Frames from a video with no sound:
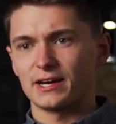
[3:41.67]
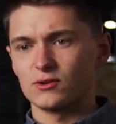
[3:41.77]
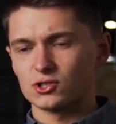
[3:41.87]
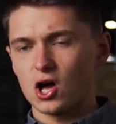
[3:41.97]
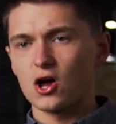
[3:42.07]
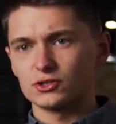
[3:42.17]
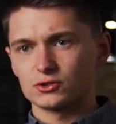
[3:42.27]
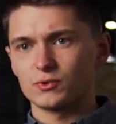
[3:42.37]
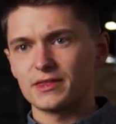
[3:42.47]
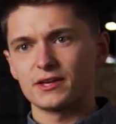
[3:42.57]
and it was all
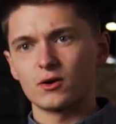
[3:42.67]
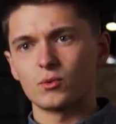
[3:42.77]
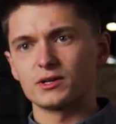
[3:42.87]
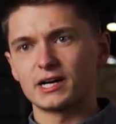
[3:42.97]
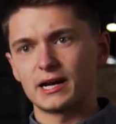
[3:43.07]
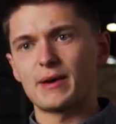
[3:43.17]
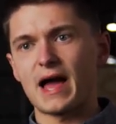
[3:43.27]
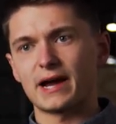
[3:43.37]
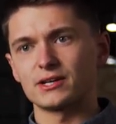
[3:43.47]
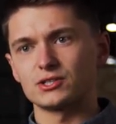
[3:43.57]
just right there in one tiny
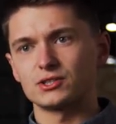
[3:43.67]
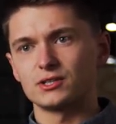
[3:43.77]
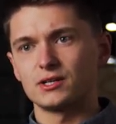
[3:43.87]
package.